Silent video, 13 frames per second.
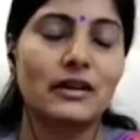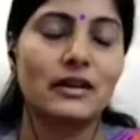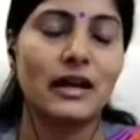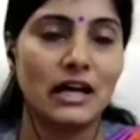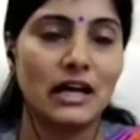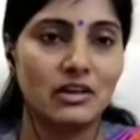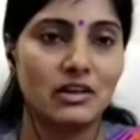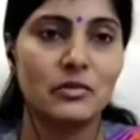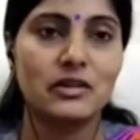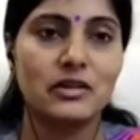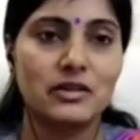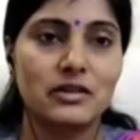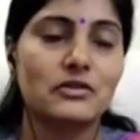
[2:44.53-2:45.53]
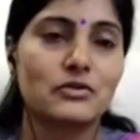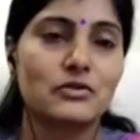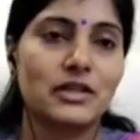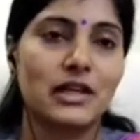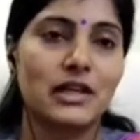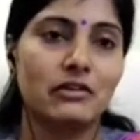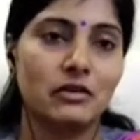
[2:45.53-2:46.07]
having me here today,
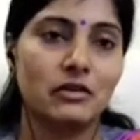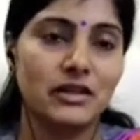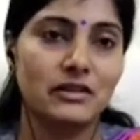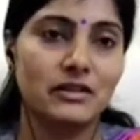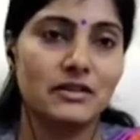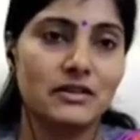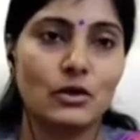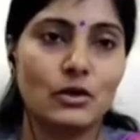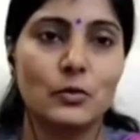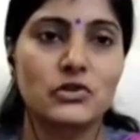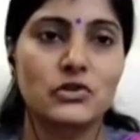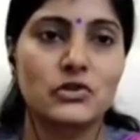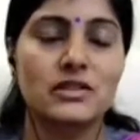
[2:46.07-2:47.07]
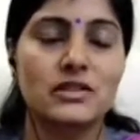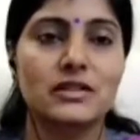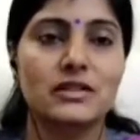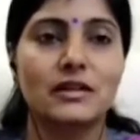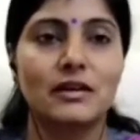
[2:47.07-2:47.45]
giving me this opportunity